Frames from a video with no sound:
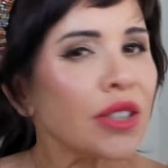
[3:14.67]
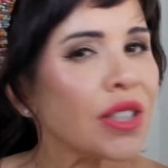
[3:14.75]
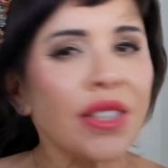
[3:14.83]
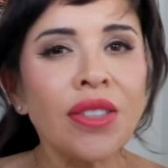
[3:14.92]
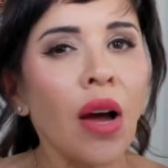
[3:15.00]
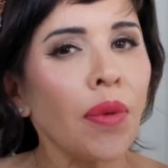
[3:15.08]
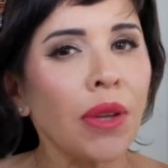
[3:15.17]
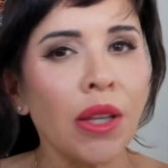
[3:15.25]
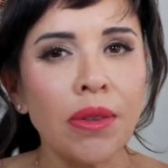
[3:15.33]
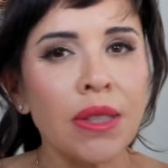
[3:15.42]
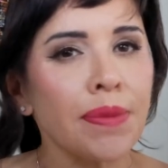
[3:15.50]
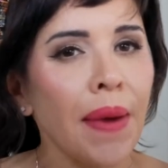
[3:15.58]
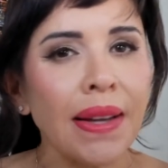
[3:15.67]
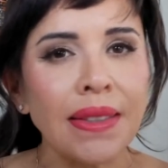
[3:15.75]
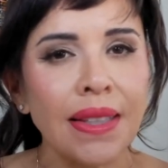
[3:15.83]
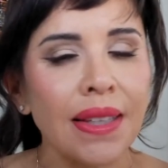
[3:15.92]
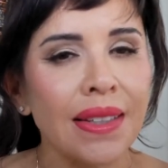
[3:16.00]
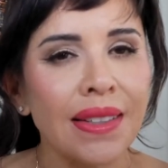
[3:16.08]
just not when you
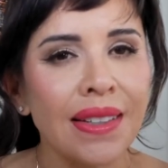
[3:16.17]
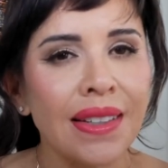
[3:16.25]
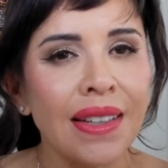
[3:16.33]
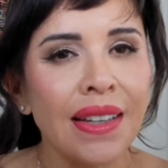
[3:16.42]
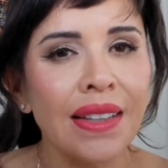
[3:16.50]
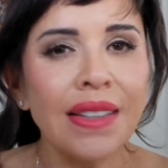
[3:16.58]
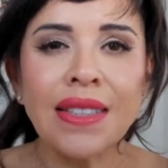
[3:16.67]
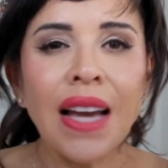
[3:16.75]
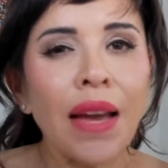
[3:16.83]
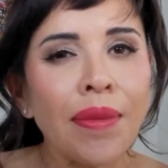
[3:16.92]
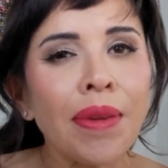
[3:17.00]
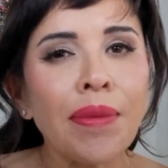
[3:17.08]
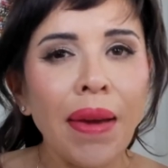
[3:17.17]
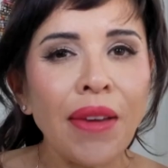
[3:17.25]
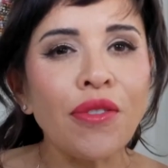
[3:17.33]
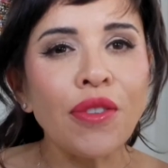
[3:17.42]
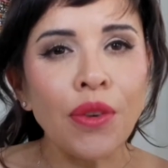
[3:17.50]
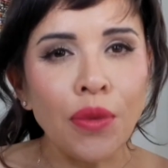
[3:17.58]
expect it. The timing
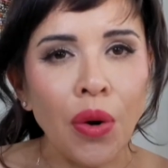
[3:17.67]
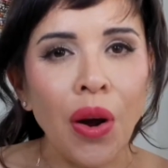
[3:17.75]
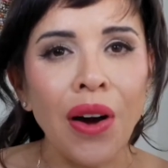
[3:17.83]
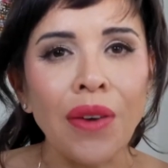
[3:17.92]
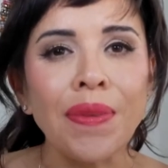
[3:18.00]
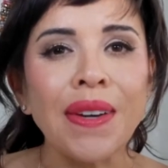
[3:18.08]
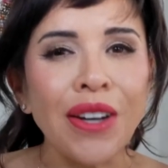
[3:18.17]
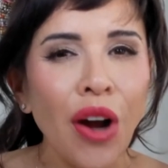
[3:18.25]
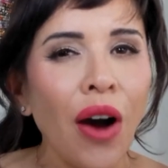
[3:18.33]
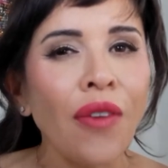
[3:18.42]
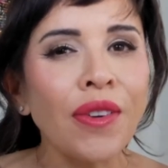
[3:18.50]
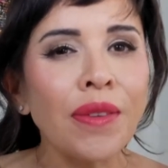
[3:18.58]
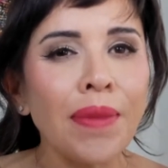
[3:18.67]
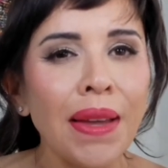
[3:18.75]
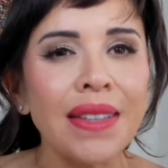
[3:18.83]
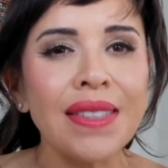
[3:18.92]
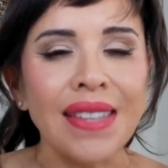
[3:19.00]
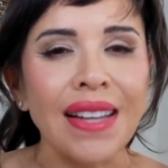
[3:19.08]
might feel wrong, but it often
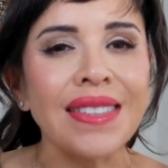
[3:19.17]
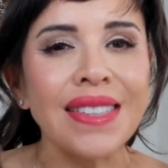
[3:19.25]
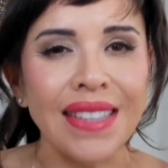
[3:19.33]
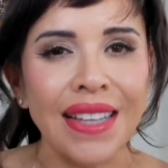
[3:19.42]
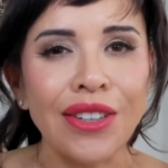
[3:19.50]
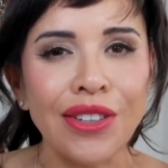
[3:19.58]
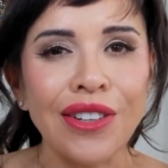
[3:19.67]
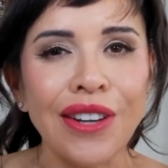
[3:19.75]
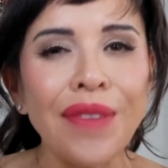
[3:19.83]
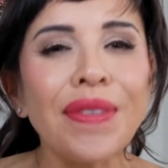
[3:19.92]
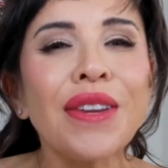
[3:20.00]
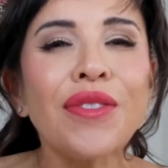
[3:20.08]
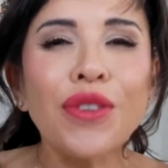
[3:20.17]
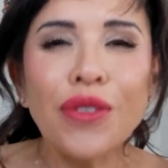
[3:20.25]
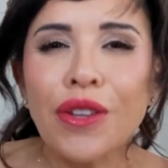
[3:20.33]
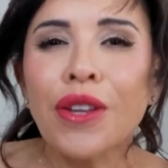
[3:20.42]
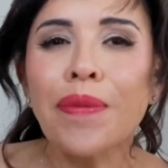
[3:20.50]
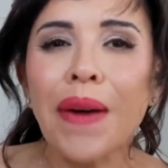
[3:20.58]
makes sense later. I mean, if you
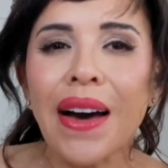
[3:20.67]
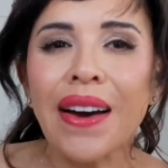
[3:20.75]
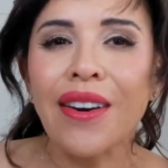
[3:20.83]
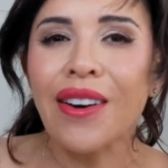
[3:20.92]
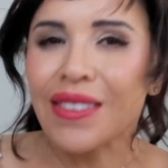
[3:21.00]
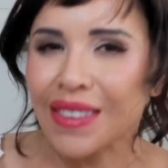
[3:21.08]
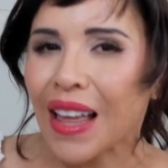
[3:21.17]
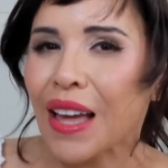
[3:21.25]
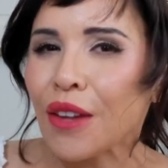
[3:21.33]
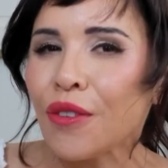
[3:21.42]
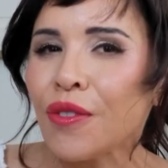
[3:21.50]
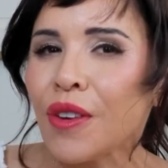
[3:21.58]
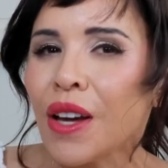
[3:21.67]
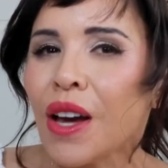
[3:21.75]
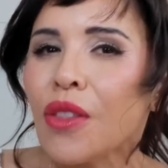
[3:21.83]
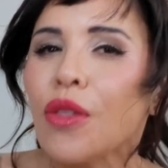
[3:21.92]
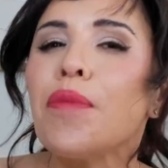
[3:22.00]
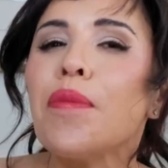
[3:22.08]
look back on life,
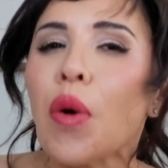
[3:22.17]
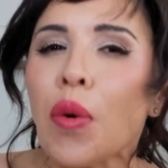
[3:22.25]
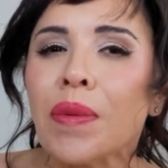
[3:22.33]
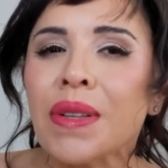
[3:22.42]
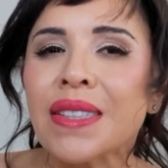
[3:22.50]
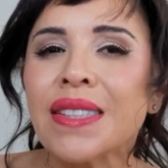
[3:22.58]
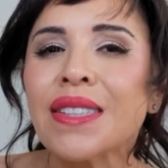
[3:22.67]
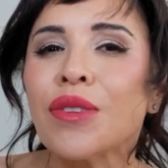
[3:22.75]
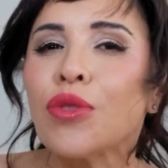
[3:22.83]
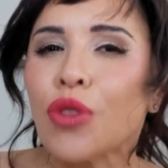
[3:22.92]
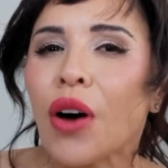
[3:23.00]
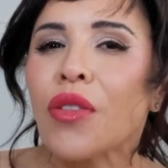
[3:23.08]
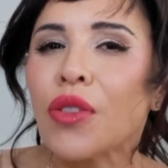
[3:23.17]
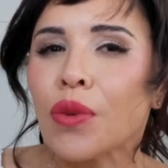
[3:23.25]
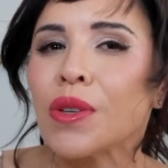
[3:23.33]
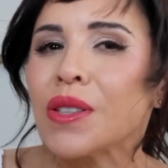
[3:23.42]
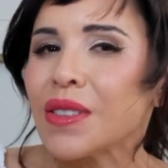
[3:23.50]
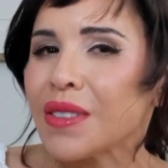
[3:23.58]
the moments you thought there
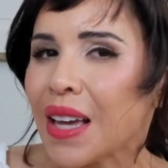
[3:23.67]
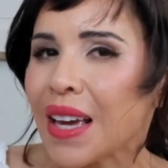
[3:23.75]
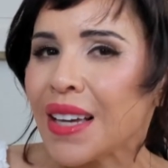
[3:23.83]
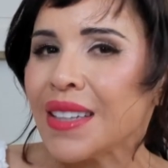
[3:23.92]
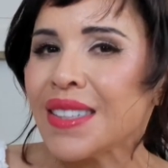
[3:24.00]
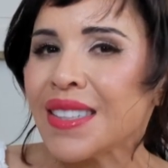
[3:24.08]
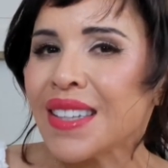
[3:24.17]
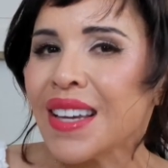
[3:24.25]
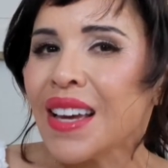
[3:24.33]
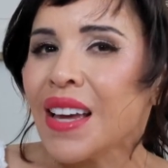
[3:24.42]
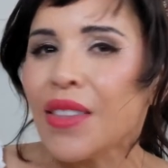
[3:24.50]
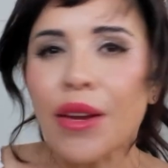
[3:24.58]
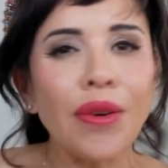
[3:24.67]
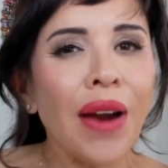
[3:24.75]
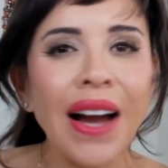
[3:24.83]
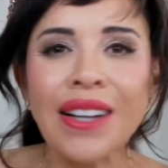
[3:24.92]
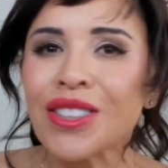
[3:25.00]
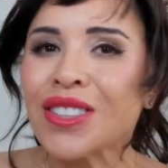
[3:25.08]
were delays, they were
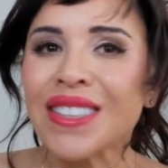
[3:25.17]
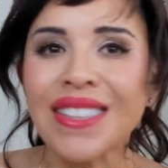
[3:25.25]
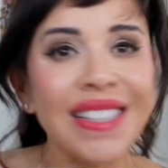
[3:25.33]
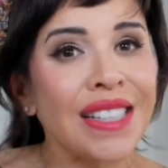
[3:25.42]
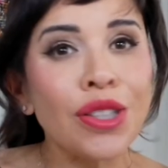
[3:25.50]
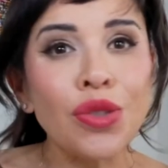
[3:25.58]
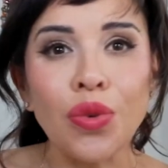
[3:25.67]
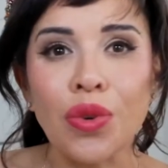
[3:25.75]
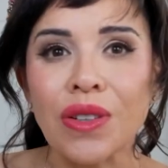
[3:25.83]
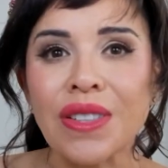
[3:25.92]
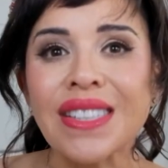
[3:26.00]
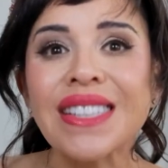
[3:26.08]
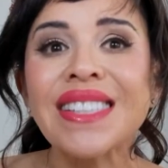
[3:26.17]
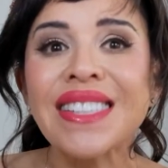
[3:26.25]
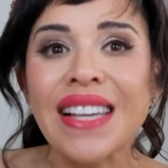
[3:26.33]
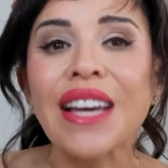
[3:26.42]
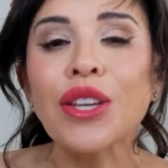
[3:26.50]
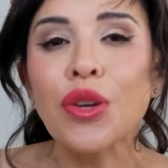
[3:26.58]
actually detours that
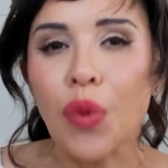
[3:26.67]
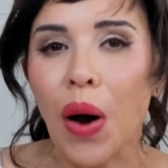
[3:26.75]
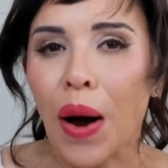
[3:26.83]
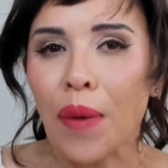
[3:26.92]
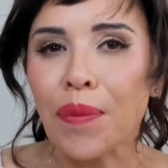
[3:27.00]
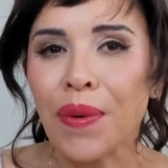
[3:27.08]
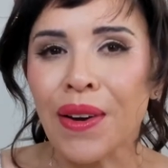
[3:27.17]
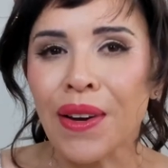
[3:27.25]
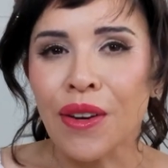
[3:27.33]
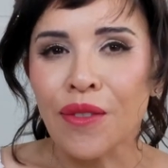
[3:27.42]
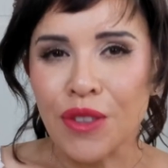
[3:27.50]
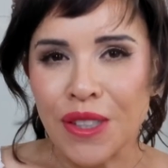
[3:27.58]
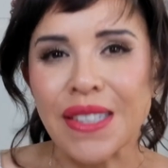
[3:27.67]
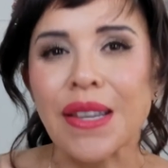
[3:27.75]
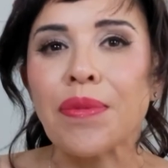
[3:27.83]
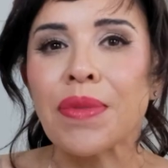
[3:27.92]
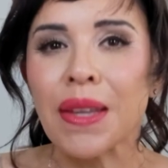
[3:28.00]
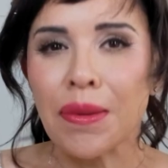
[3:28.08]
set you up for
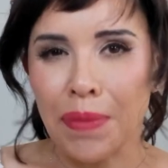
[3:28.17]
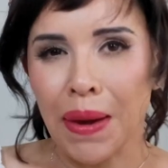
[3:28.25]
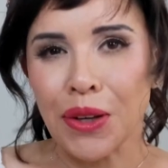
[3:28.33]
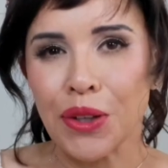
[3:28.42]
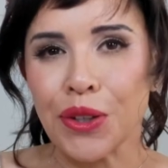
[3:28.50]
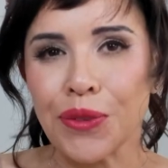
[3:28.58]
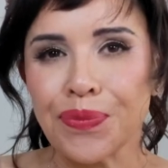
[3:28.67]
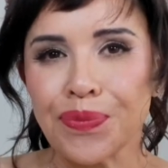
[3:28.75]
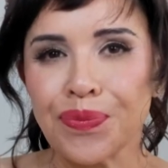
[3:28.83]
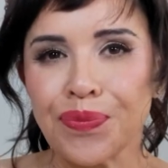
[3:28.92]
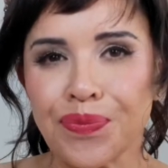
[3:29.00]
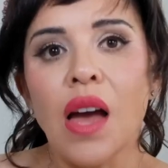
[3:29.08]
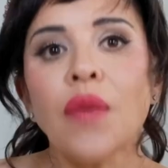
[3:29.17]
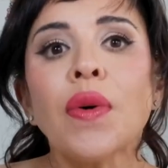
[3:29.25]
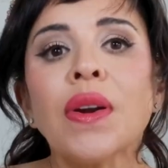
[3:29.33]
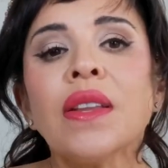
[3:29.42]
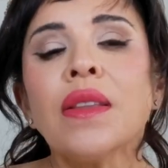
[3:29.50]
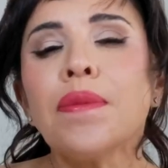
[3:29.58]
something better. And
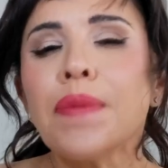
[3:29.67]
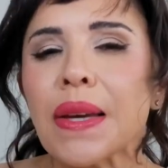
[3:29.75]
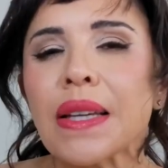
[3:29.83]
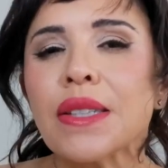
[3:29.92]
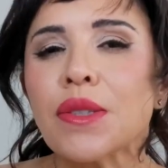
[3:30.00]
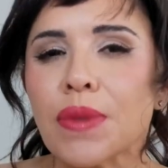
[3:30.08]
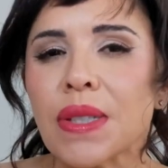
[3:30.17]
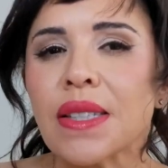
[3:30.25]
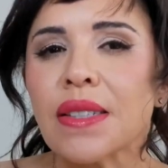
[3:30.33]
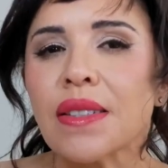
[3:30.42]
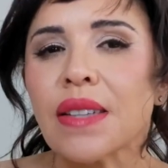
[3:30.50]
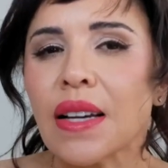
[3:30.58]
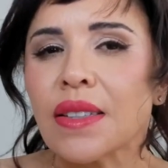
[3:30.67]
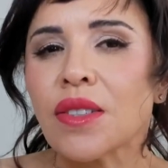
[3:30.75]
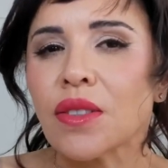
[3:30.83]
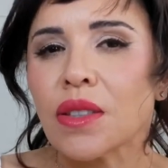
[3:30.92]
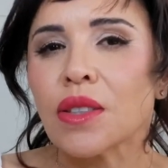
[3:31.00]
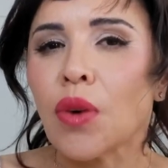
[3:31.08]
one of the biggest reasons I
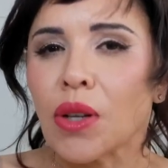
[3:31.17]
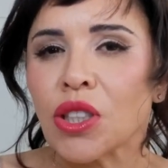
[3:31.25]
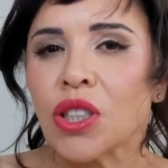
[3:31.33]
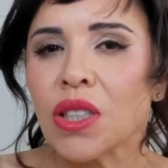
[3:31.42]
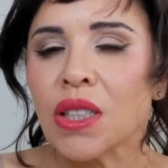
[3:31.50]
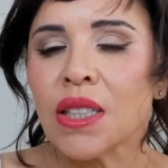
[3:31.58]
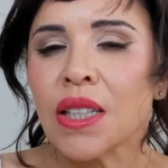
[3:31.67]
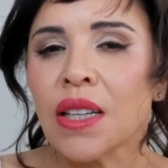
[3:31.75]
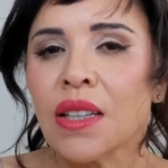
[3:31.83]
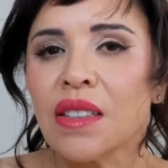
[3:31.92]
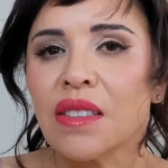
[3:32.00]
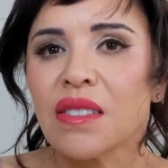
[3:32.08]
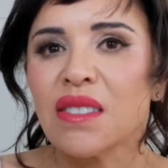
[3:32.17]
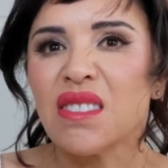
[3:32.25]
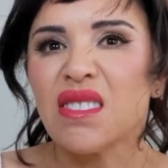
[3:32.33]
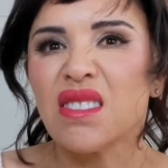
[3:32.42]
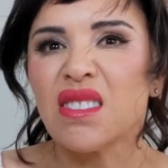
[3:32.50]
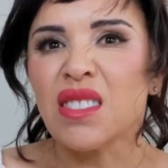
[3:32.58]
started questioning it,
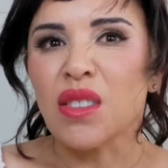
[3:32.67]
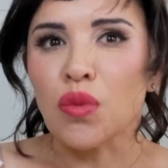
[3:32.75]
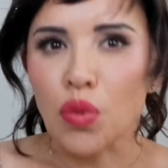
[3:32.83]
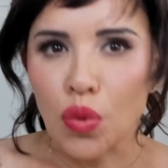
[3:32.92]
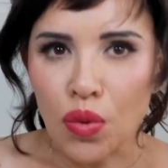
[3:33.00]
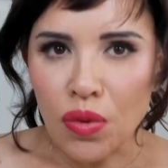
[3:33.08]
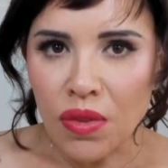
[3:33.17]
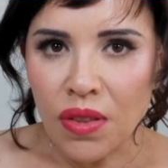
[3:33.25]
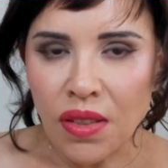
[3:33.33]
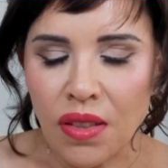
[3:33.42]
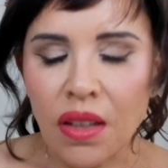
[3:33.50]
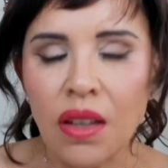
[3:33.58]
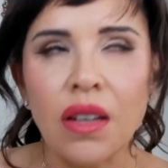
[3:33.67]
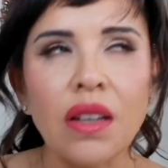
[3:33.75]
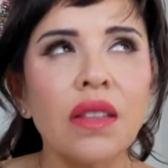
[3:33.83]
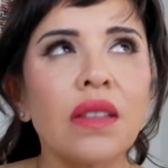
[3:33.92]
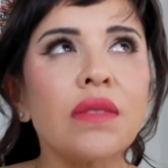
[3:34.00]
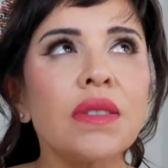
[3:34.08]
the rules.
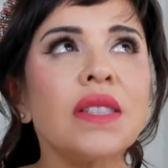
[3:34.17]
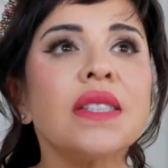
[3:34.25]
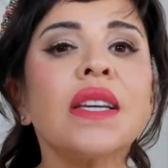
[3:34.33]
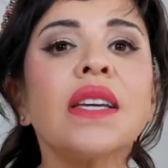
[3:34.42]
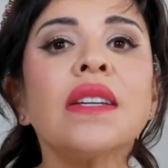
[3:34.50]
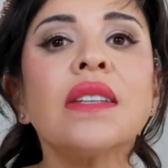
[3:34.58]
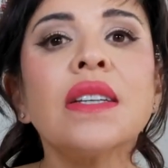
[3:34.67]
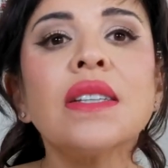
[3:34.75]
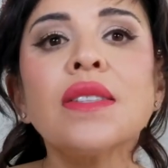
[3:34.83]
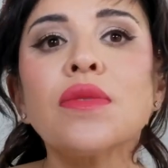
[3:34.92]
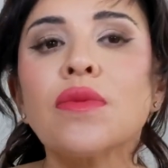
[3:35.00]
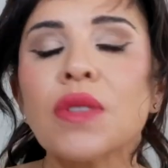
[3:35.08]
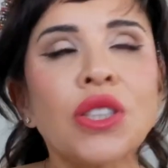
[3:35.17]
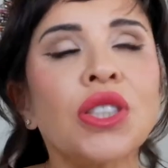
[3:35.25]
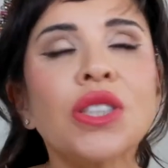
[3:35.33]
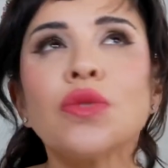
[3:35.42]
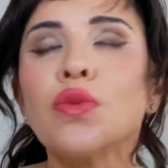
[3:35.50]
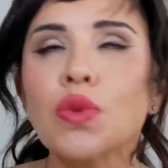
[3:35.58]
The ridiculous,
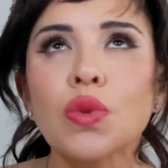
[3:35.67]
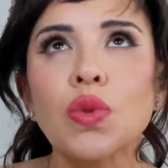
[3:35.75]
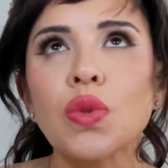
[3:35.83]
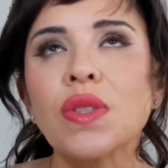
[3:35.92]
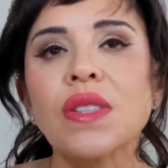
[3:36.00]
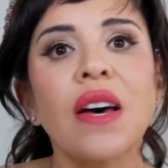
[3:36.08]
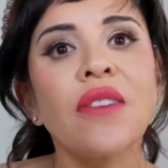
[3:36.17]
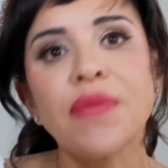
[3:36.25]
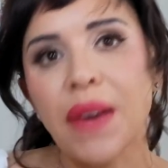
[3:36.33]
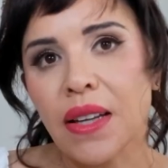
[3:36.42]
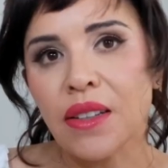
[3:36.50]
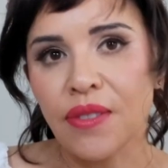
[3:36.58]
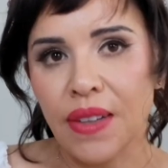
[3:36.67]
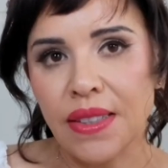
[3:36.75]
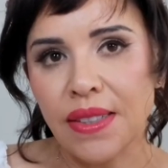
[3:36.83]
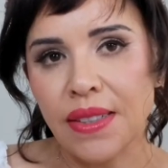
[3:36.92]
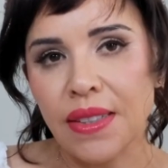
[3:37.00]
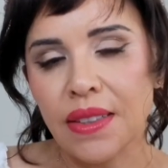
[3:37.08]
rigid rules of
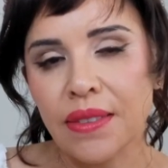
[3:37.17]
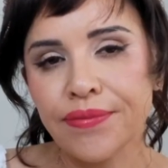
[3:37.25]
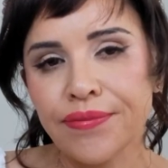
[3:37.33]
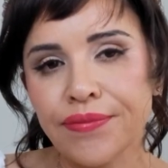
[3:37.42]
manifesting.